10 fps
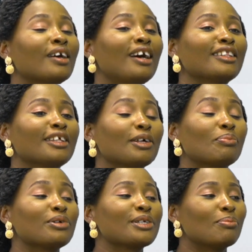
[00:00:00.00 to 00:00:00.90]
and then they
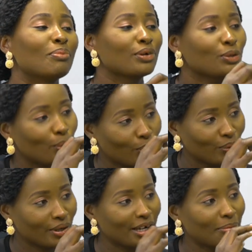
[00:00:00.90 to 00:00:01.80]
put a bottle
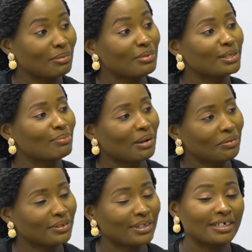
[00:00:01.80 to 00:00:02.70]
in the baby's
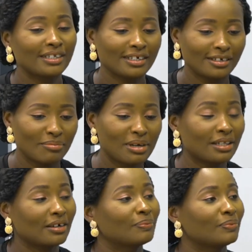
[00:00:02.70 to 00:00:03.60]
mouth, and then the
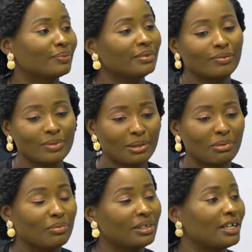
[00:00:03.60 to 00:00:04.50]
mother leaves the
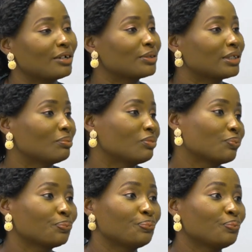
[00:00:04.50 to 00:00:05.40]
baby in their crib
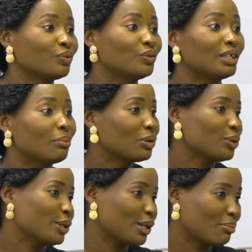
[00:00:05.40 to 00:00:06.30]
with a
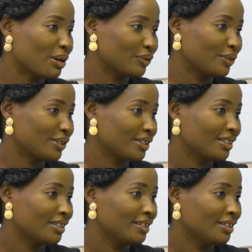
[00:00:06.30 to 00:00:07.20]
bottle in the mouth.
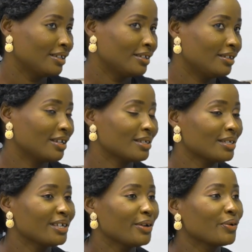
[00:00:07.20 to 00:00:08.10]
Does
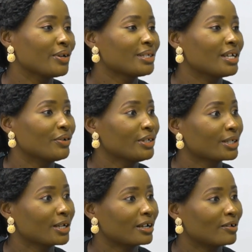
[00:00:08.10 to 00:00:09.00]
it increase the
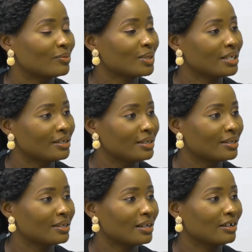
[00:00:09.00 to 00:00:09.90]
risk of
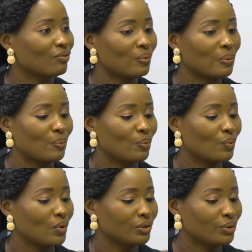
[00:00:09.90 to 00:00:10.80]
SIDS, and
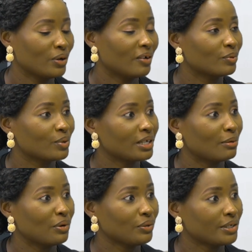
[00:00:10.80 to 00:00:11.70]
what do you have to say
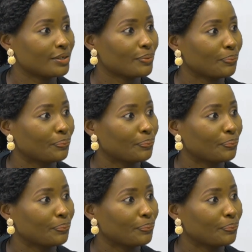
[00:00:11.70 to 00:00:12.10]
about it?